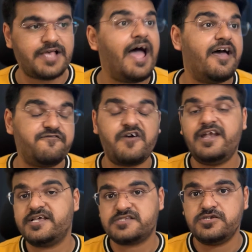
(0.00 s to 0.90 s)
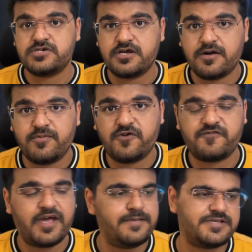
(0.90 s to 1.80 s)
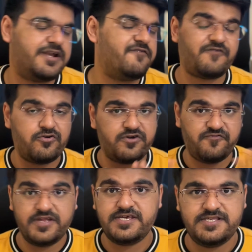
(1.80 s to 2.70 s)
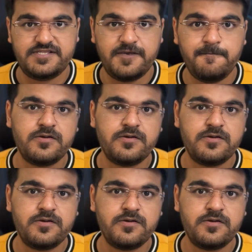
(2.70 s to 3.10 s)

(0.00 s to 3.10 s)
I have filed extension a couple of times and I found it very easy.